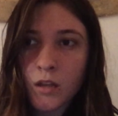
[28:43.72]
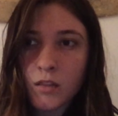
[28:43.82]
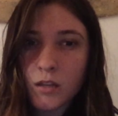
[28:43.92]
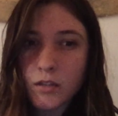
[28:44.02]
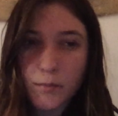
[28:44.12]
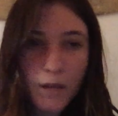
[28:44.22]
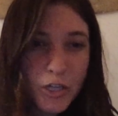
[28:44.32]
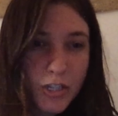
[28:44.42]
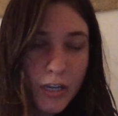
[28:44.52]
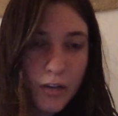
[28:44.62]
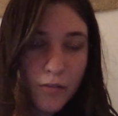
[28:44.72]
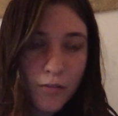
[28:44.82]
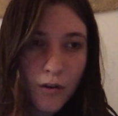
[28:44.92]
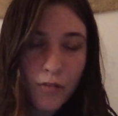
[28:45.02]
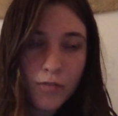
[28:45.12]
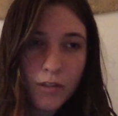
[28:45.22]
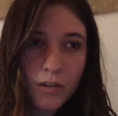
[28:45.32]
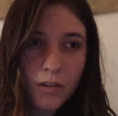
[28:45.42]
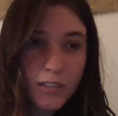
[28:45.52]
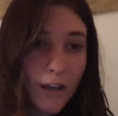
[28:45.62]
the diminishing of
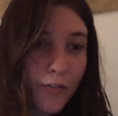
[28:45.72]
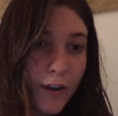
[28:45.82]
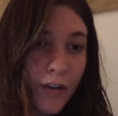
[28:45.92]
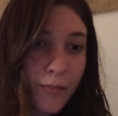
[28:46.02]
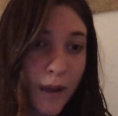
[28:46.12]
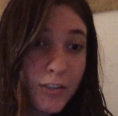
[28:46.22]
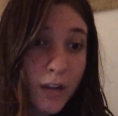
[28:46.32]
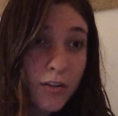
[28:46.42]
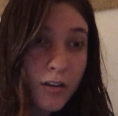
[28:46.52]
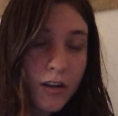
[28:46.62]
the suffering of my gender.